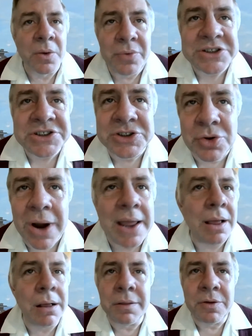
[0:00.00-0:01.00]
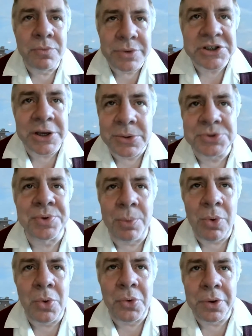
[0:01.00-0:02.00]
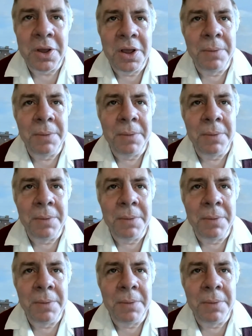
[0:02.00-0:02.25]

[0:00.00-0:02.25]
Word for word: risk is great risk equals reward